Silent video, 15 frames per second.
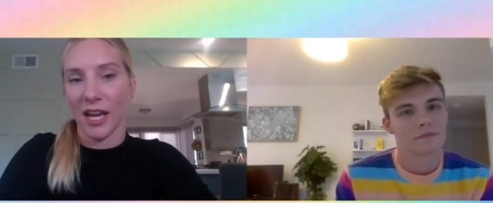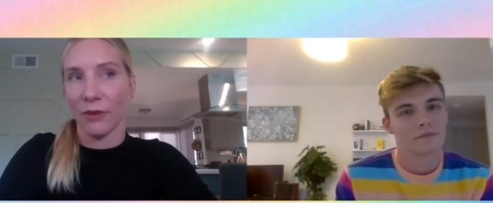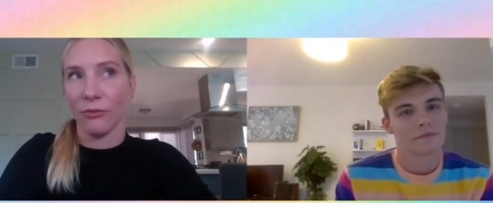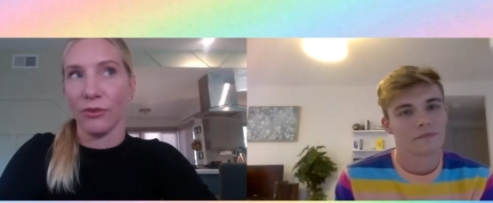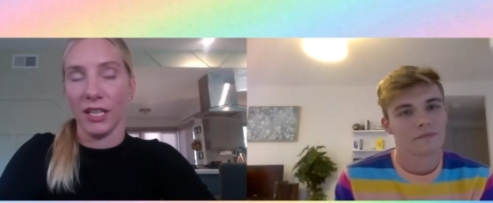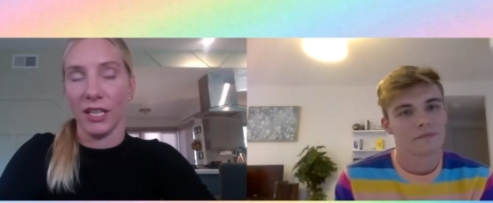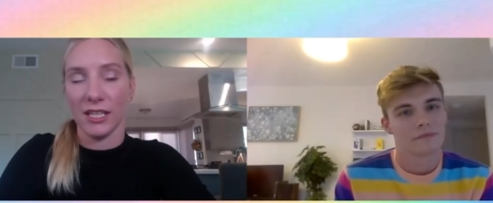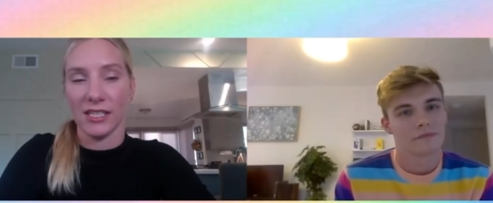Speaker 1: I
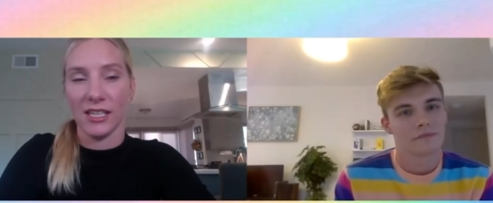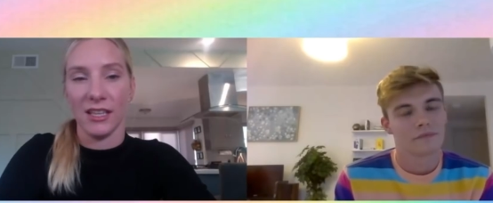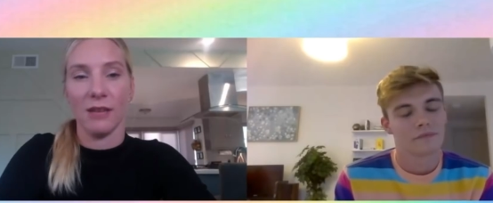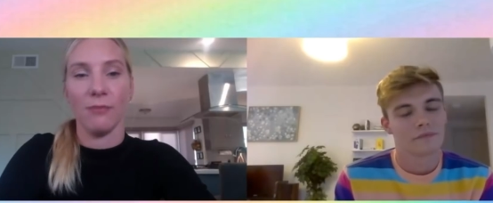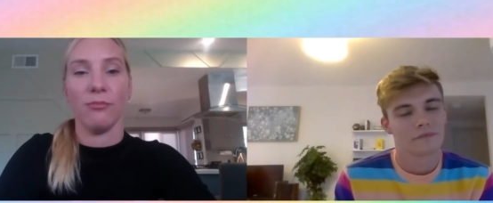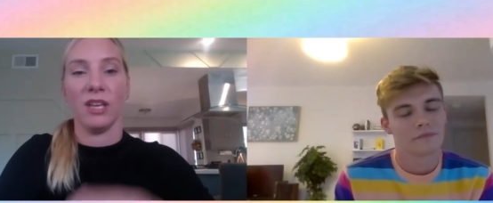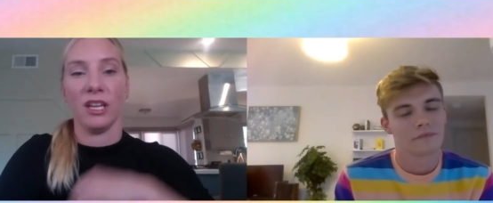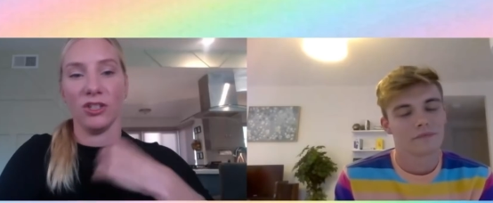really see
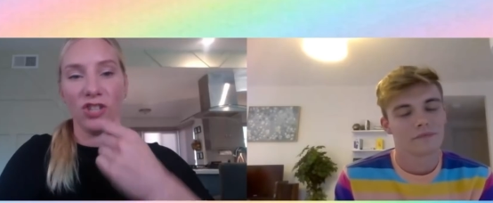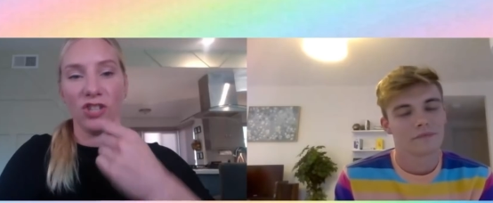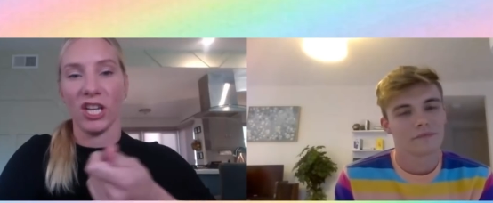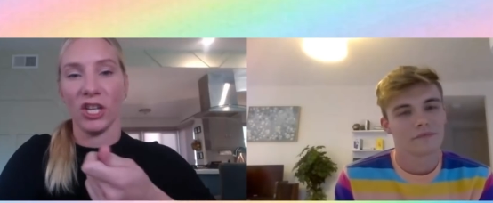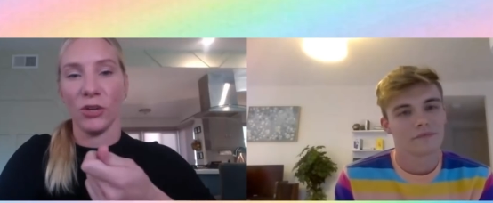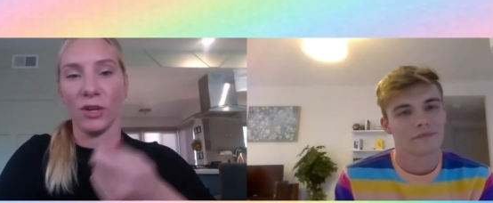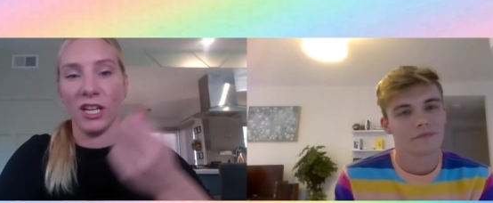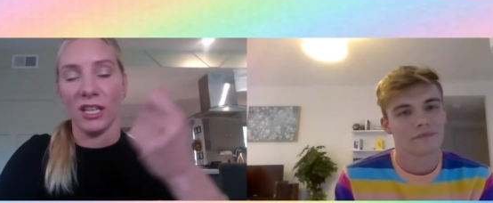them being
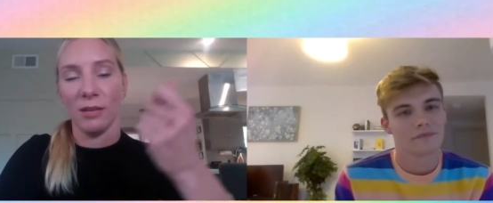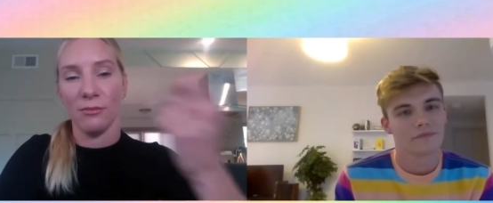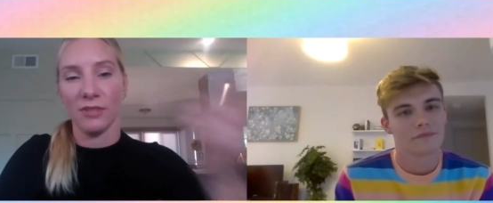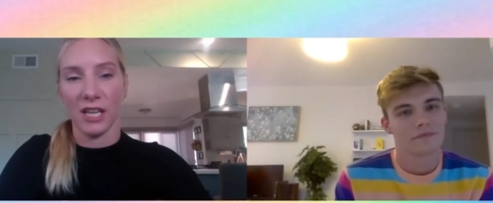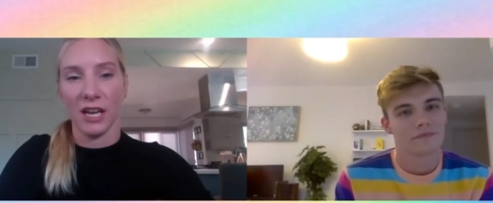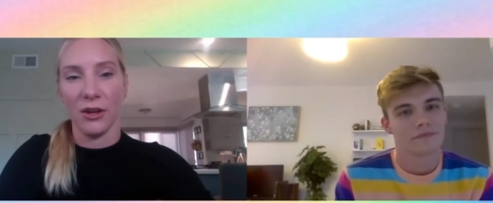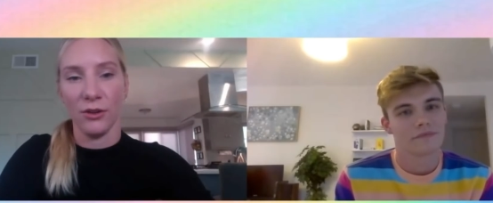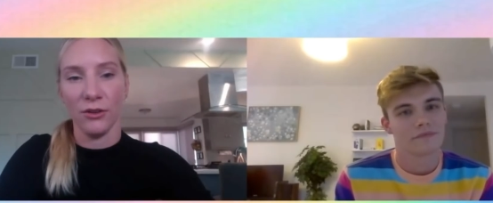genuine in
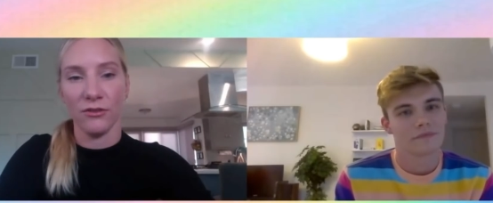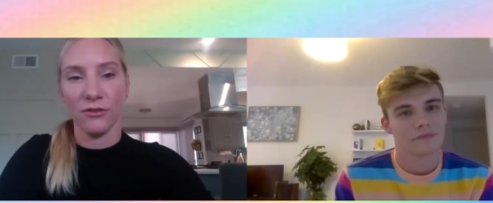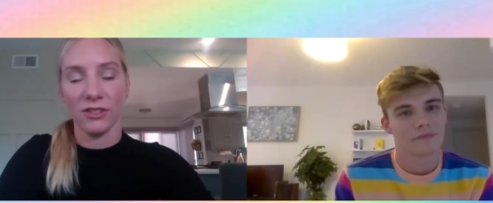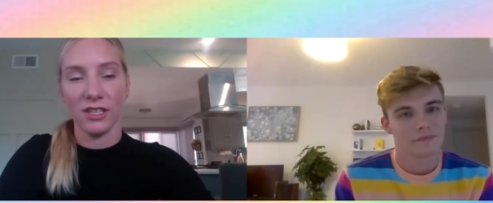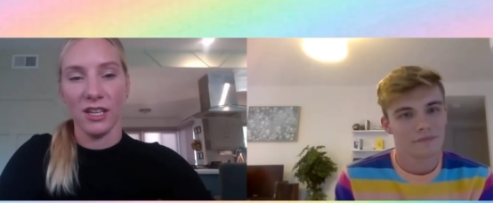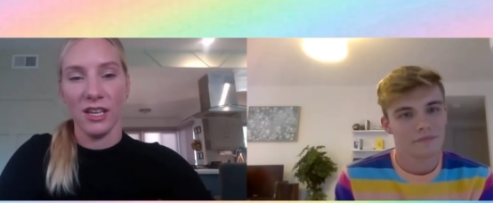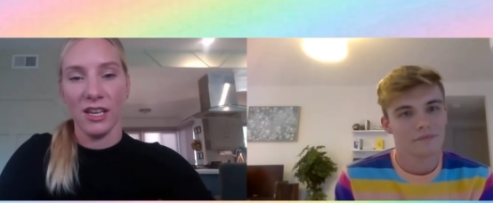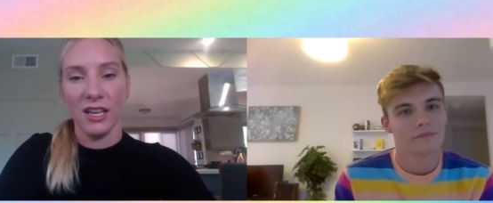themselves
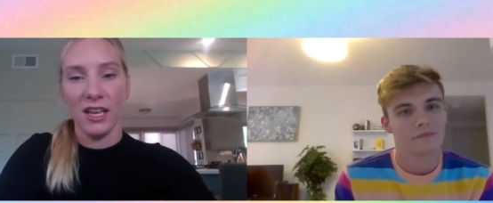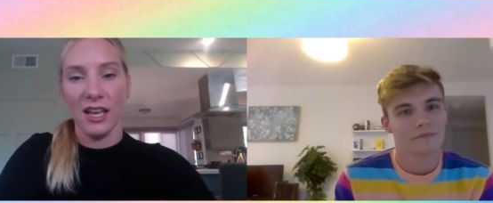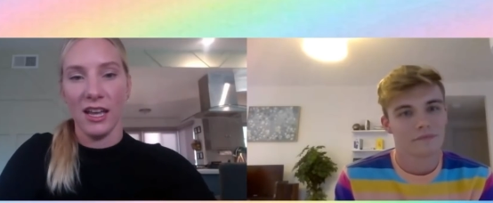mm-hmm.